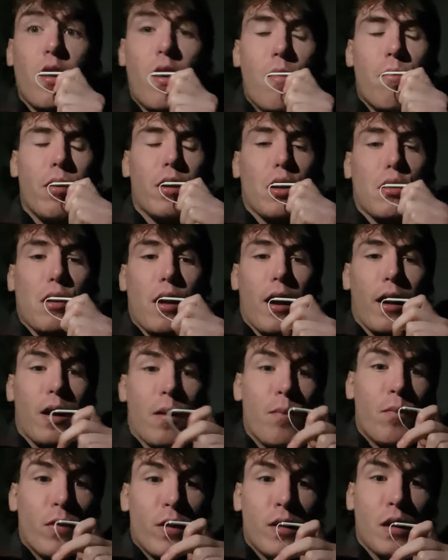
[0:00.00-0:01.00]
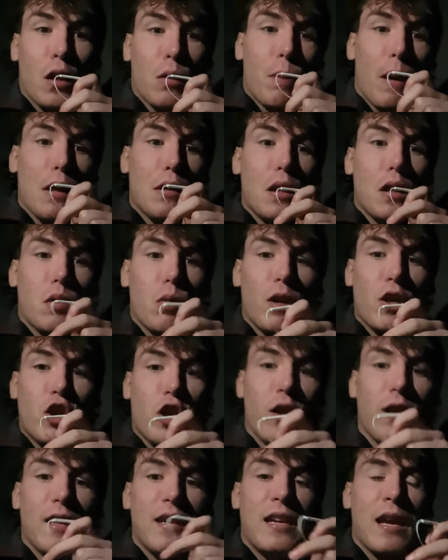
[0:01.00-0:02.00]
because like, the spicy sweet
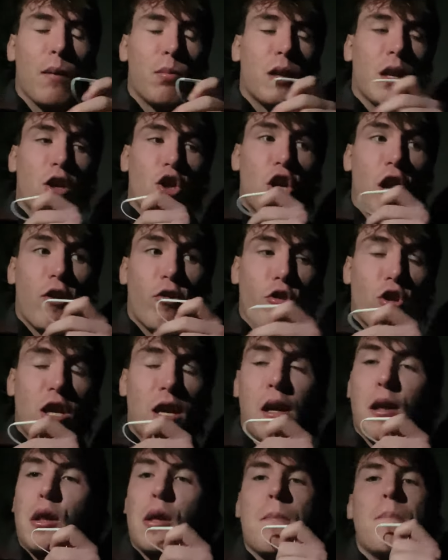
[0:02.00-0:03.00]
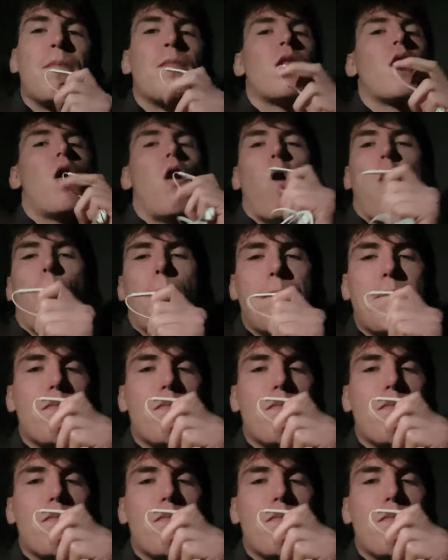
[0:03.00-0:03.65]
chili dipped in cheddar cheese, oh,